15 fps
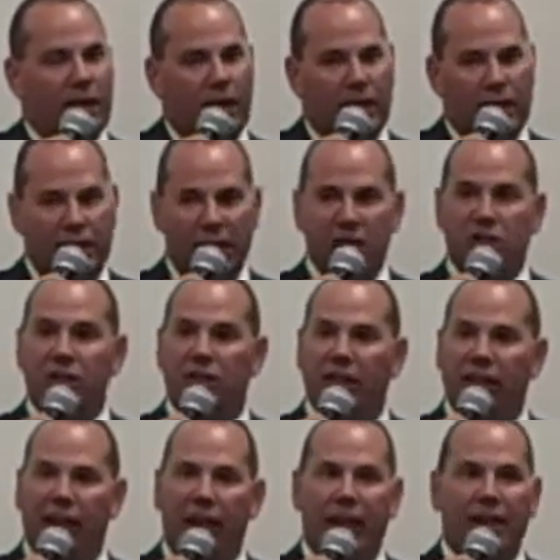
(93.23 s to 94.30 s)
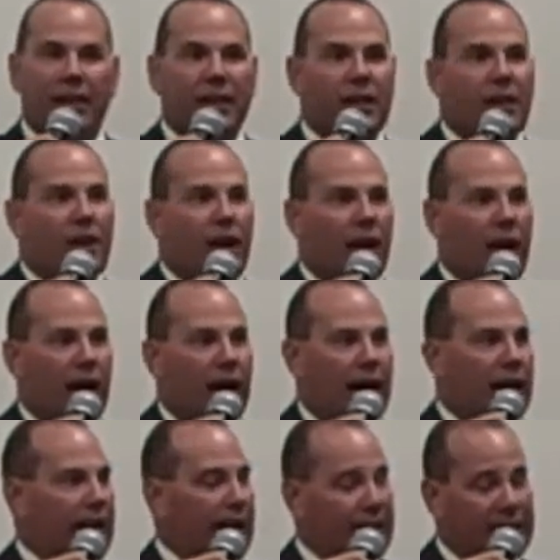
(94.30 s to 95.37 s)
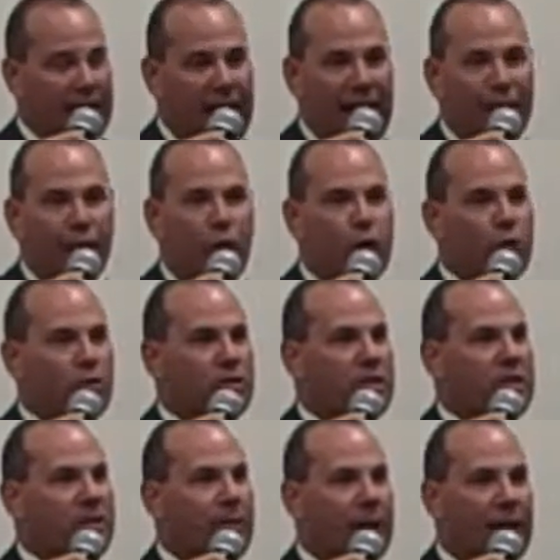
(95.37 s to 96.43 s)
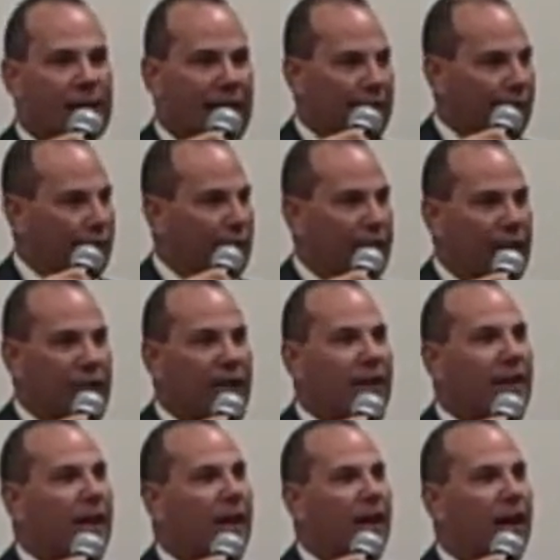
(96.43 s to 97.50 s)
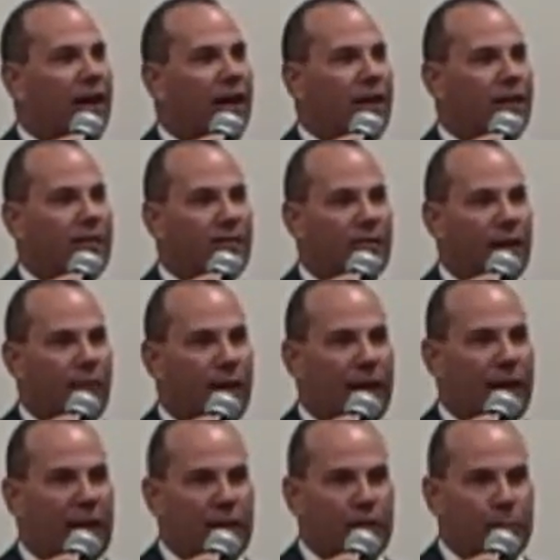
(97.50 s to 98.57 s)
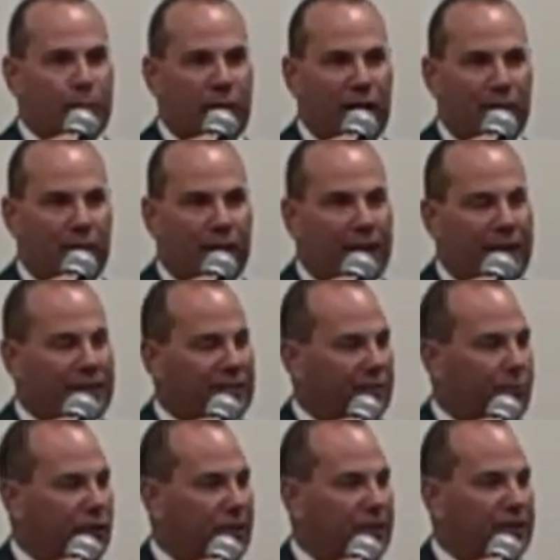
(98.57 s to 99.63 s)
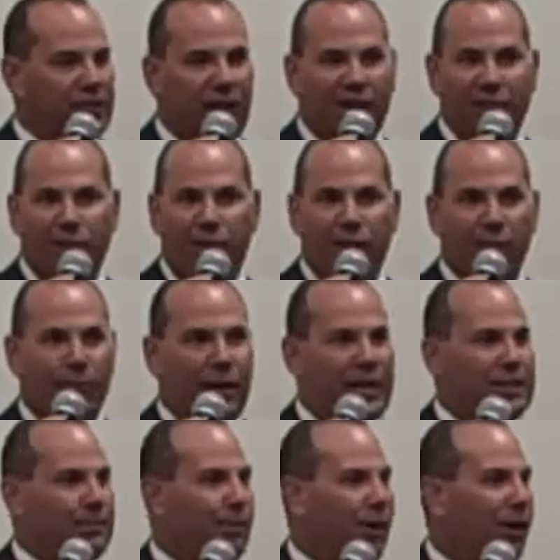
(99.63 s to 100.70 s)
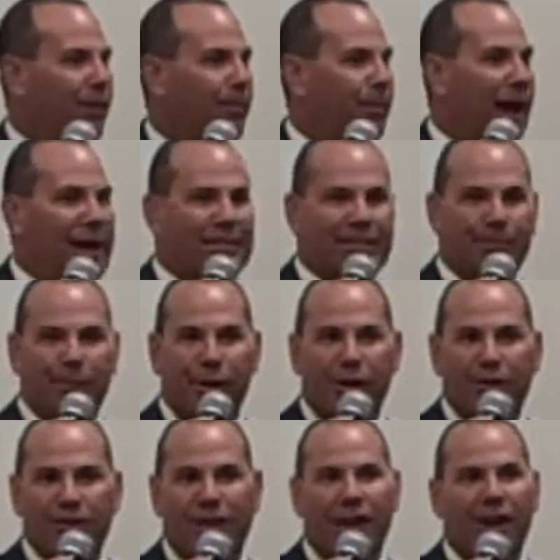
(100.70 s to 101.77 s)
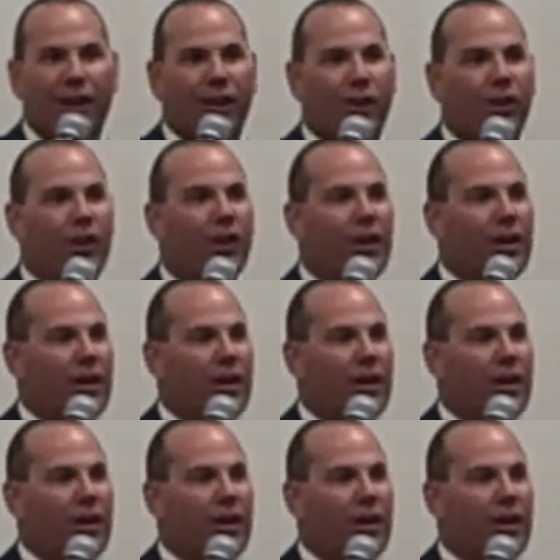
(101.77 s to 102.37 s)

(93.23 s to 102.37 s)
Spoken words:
In addition to that, like I say, I've coached just about everything that my kids play. My kids have played softball, baseball, basketball, soccer,